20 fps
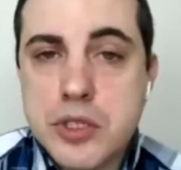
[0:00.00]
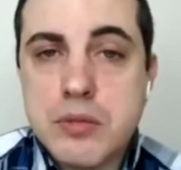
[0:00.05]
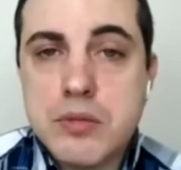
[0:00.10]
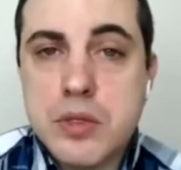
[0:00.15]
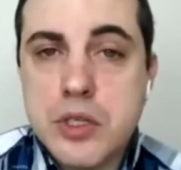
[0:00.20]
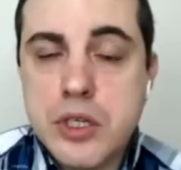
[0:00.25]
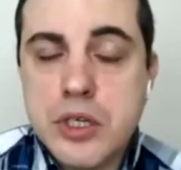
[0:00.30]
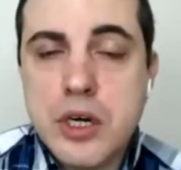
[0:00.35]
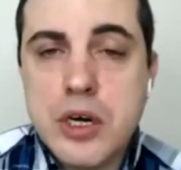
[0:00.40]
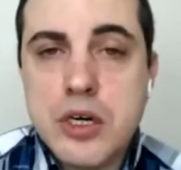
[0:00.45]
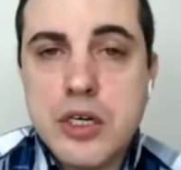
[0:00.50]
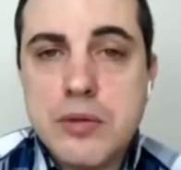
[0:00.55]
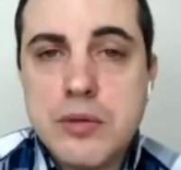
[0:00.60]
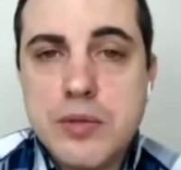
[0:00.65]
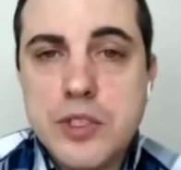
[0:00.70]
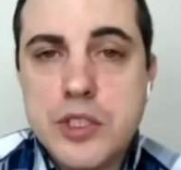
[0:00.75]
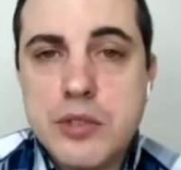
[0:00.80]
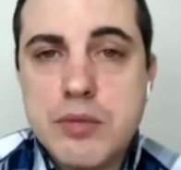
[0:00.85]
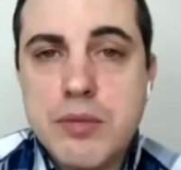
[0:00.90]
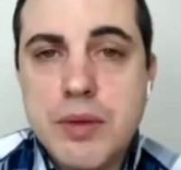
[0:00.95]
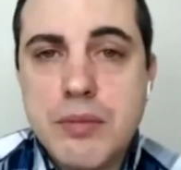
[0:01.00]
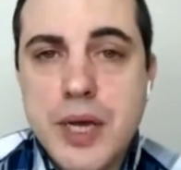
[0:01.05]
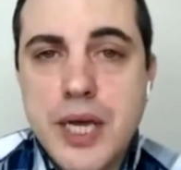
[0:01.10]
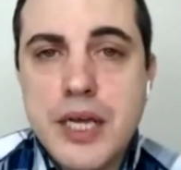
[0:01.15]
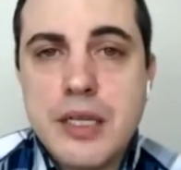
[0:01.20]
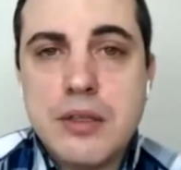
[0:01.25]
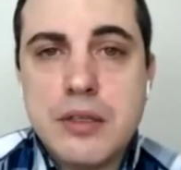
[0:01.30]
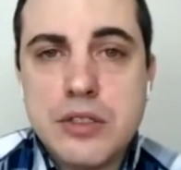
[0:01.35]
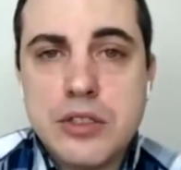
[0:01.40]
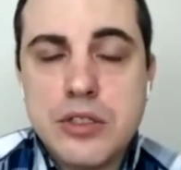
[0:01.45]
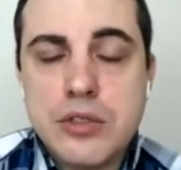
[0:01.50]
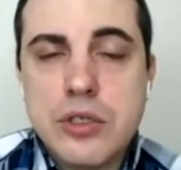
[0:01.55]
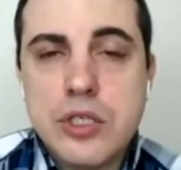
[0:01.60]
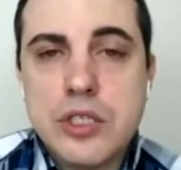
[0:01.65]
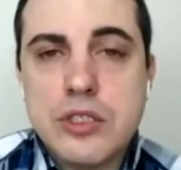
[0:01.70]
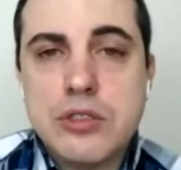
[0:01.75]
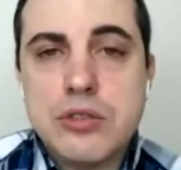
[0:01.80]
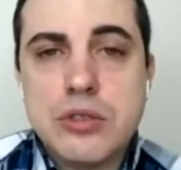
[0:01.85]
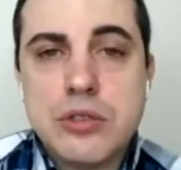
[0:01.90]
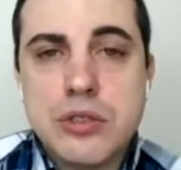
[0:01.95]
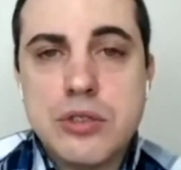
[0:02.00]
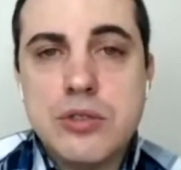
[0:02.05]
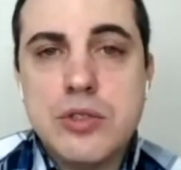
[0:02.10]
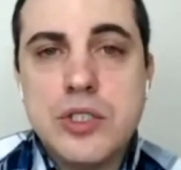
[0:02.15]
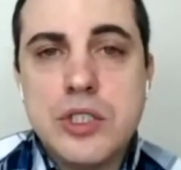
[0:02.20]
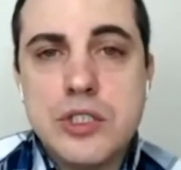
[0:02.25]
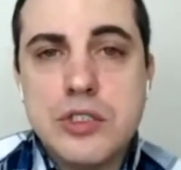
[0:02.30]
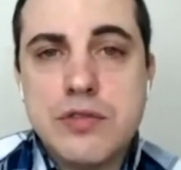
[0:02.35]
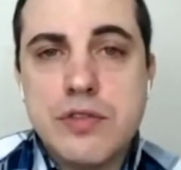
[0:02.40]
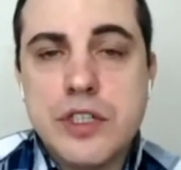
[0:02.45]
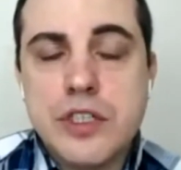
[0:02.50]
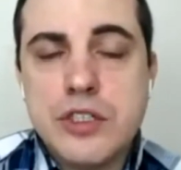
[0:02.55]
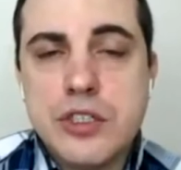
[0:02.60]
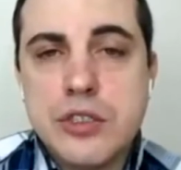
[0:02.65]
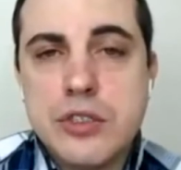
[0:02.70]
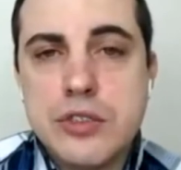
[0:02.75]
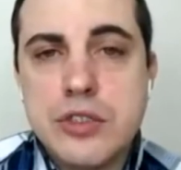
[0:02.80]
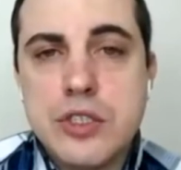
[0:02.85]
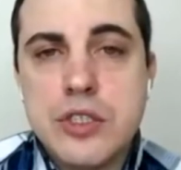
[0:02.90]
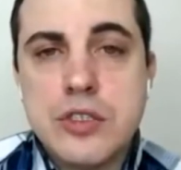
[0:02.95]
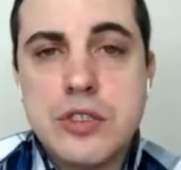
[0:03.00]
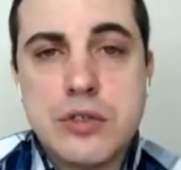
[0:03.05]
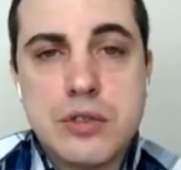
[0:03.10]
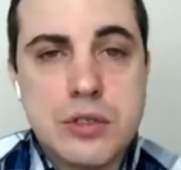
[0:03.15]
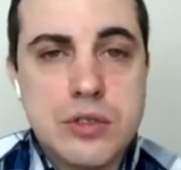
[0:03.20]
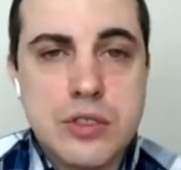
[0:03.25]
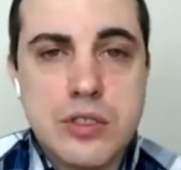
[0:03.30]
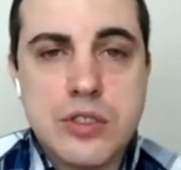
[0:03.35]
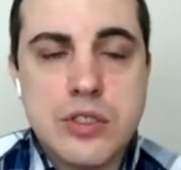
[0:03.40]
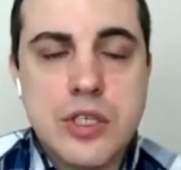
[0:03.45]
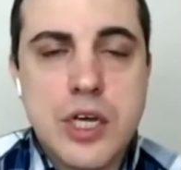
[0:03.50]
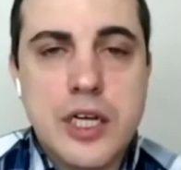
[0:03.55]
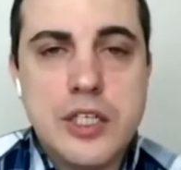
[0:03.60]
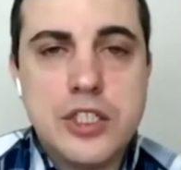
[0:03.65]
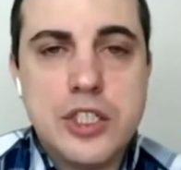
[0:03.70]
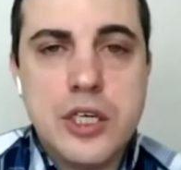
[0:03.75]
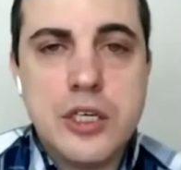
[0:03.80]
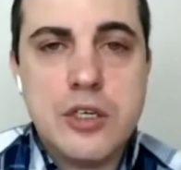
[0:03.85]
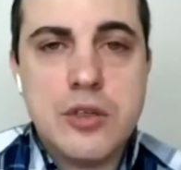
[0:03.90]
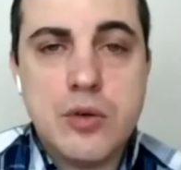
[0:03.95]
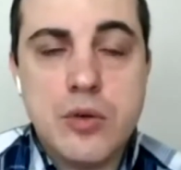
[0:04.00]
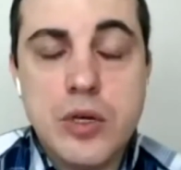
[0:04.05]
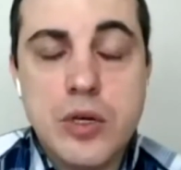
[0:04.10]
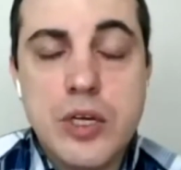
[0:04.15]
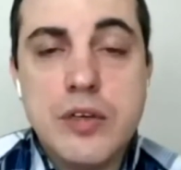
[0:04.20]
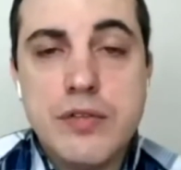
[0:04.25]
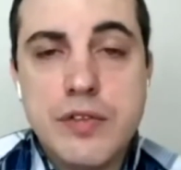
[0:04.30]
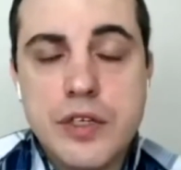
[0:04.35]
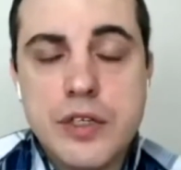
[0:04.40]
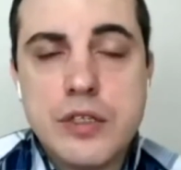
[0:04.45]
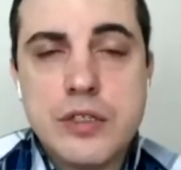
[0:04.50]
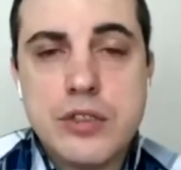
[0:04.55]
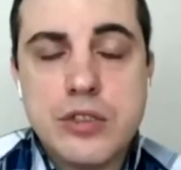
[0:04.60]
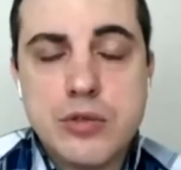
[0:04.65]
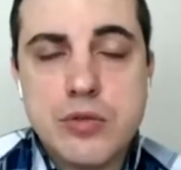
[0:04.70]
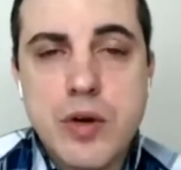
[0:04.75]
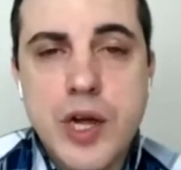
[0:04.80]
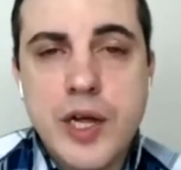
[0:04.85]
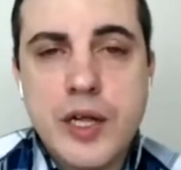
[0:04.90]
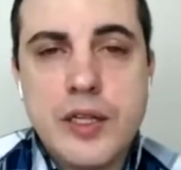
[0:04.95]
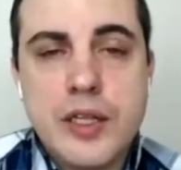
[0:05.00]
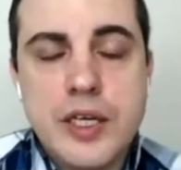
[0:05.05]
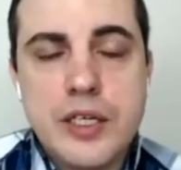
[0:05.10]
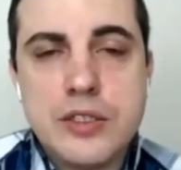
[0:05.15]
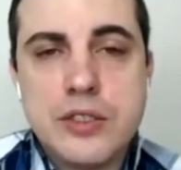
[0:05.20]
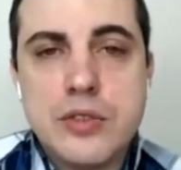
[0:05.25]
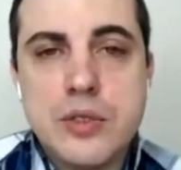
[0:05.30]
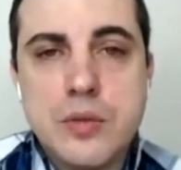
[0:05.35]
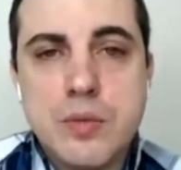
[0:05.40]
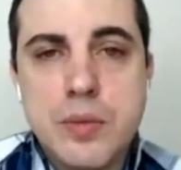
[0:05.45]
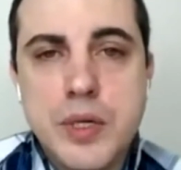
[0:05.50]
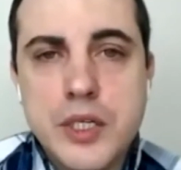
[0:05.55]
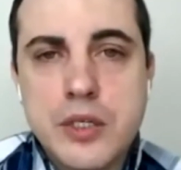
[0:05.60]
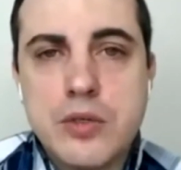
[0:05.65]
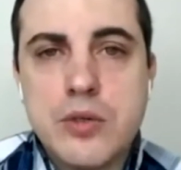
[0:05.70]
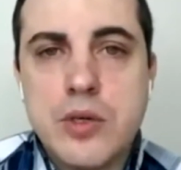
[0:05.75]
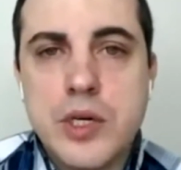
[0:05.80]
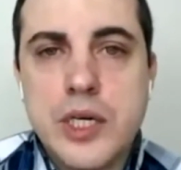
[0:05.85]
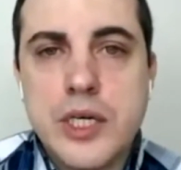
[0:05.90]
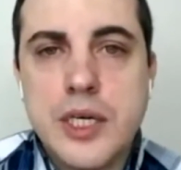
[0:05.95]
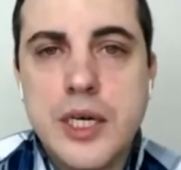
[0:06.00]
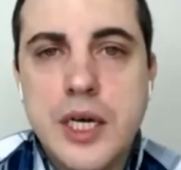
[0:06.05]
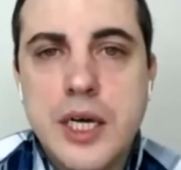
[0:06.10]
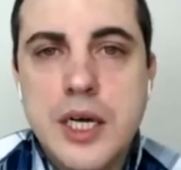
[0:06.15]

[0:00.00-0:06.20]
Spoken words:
good arguments to be made that you could introduce these features either as a sidechain or even directly into Bitcoin